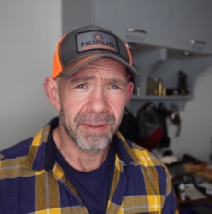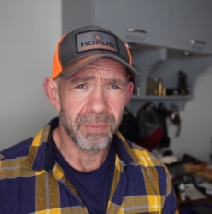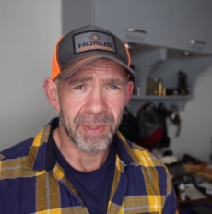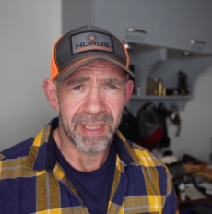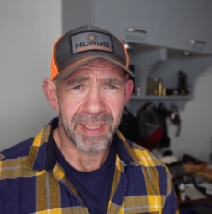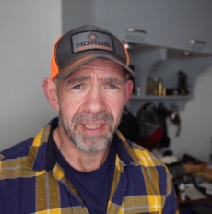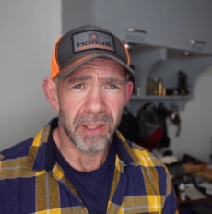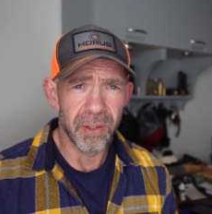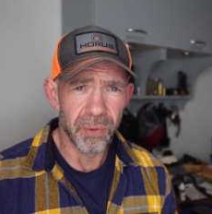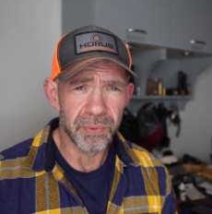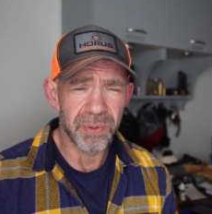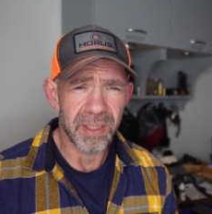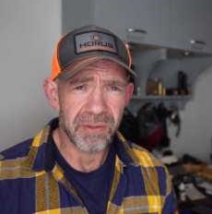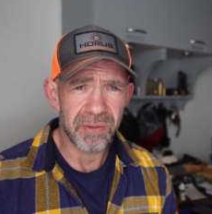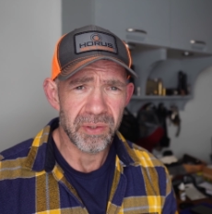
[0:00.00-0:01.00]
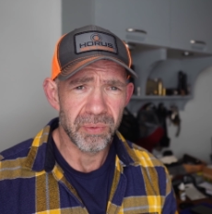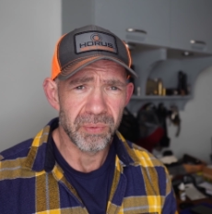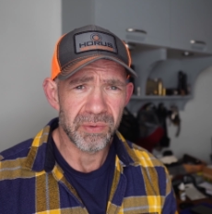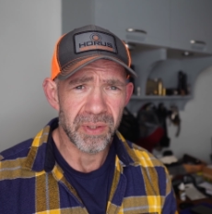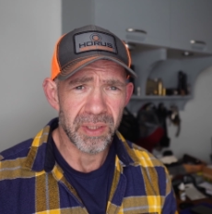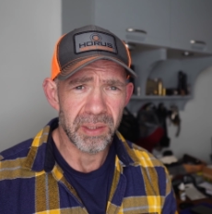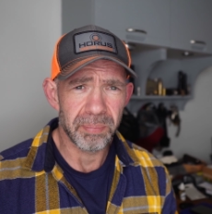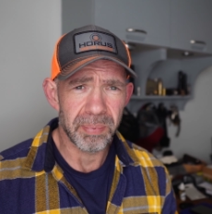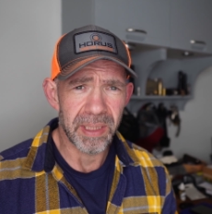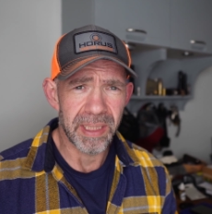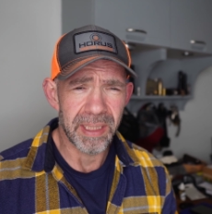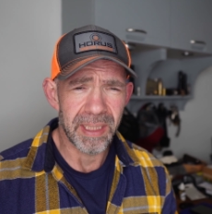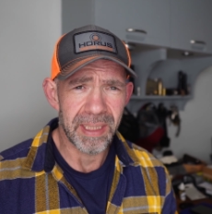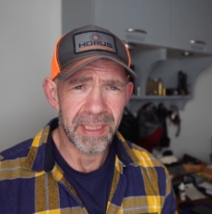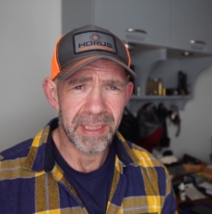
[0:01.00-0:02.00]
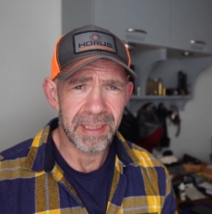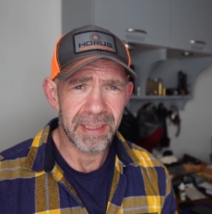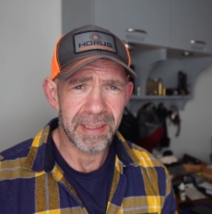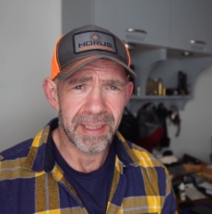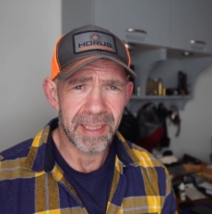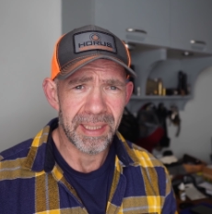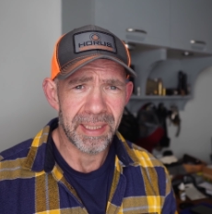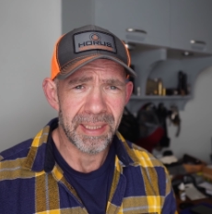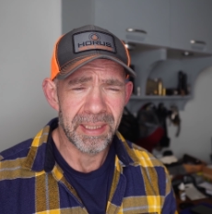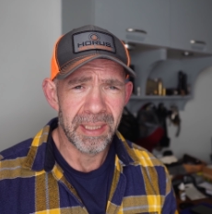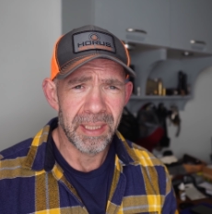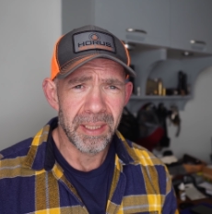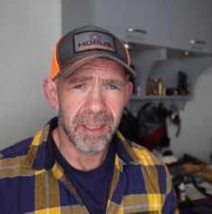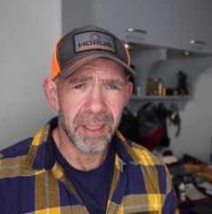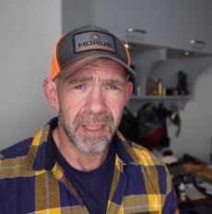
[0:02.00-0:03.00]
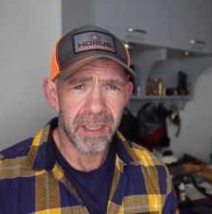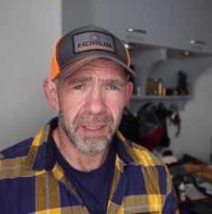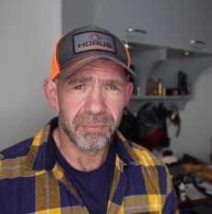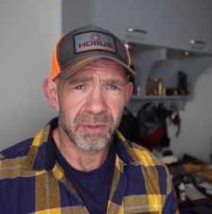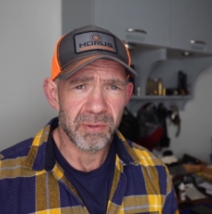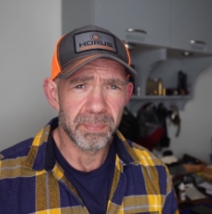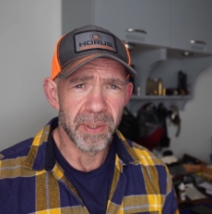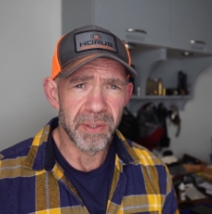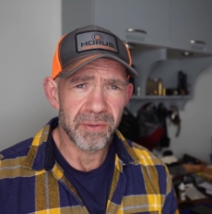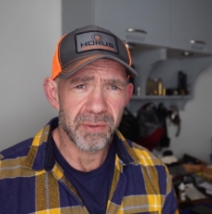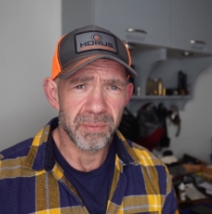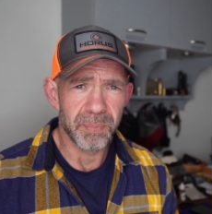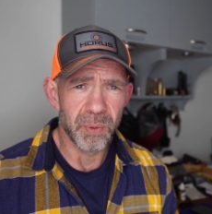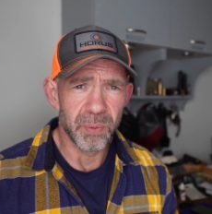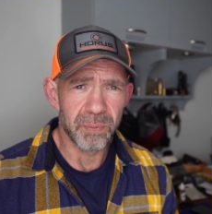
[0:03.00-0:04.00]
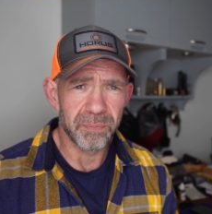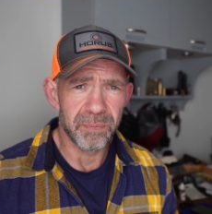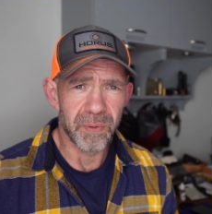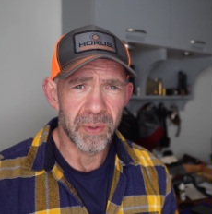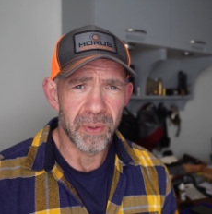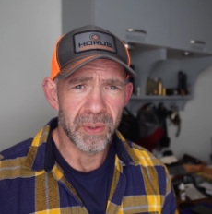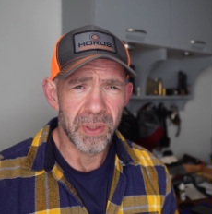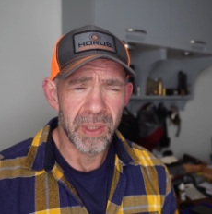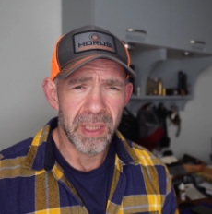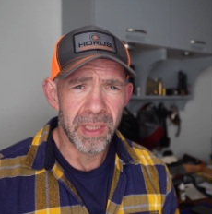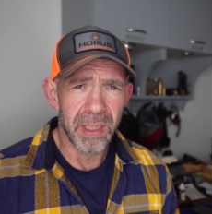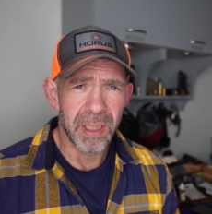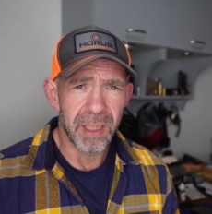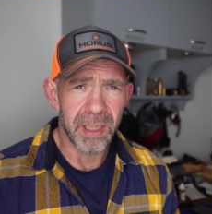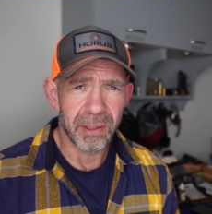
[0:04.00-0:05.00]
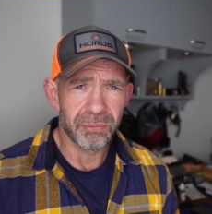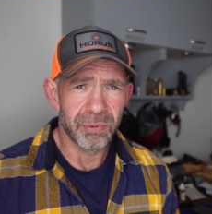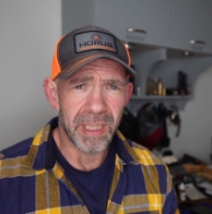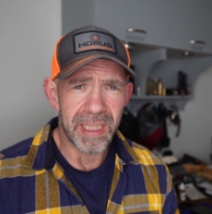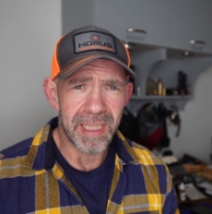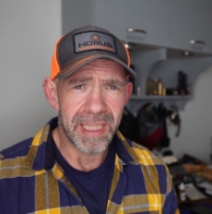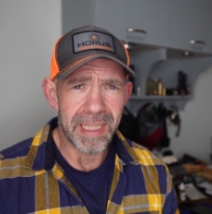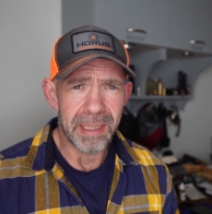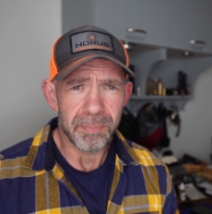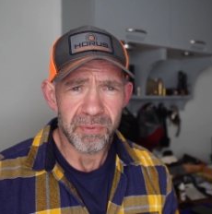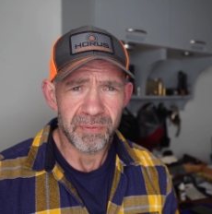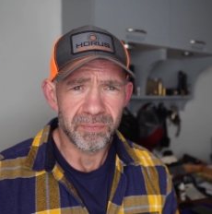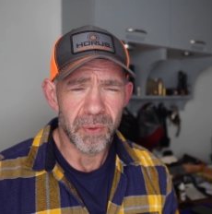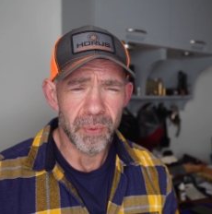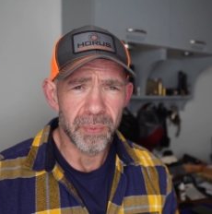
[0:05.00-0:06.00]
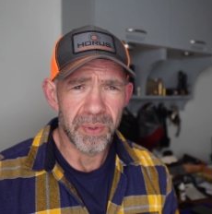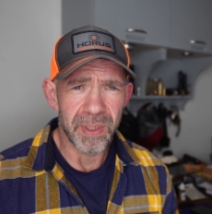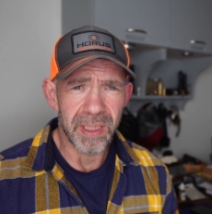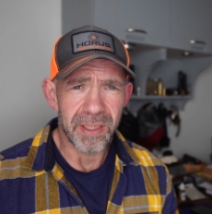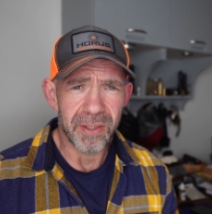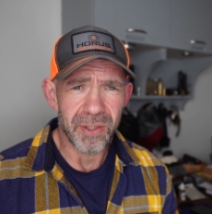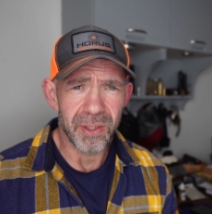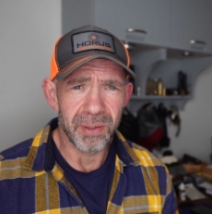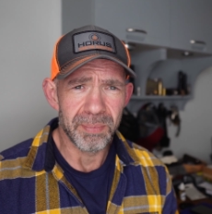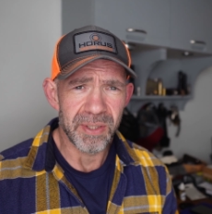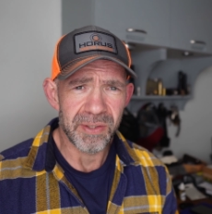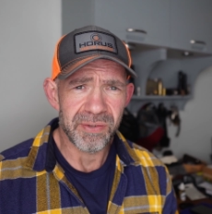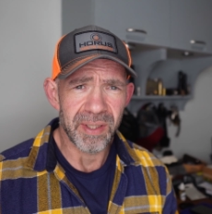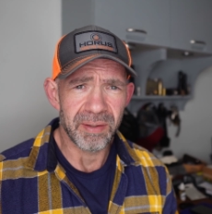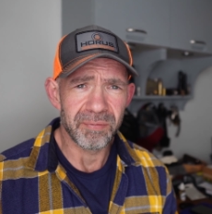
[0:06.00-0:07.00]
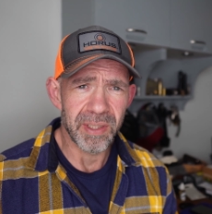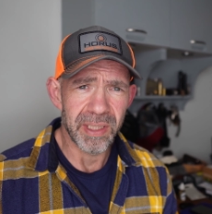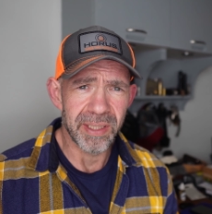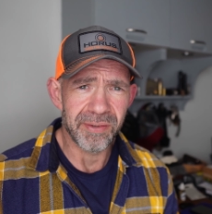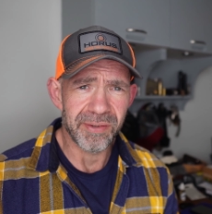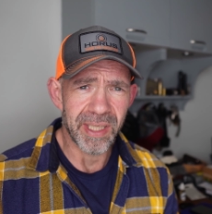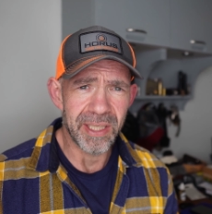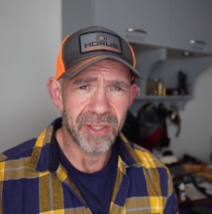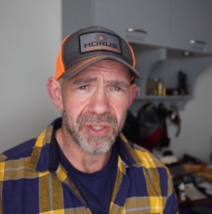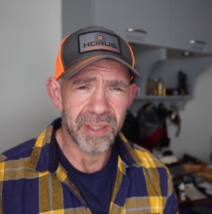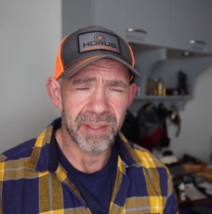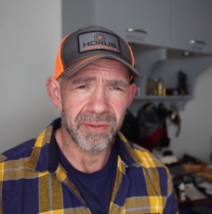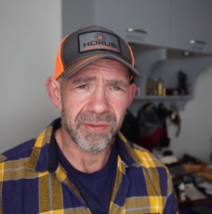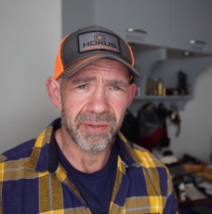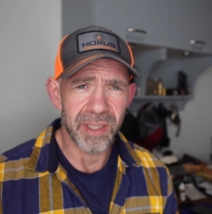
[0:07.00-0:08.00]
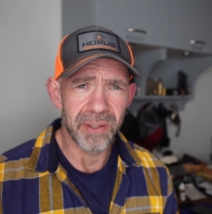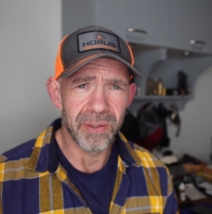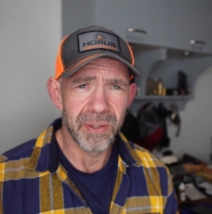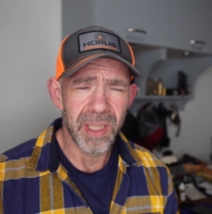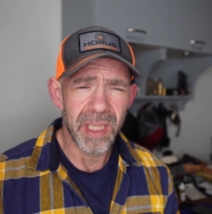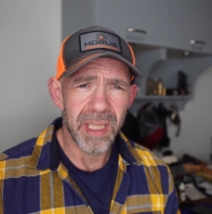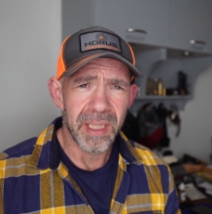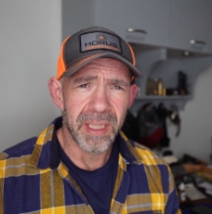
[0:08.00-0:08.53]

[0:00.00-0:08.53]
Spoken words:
one of the oldest tools on the planet, and they're responsible for great leaps forward in human civilization. So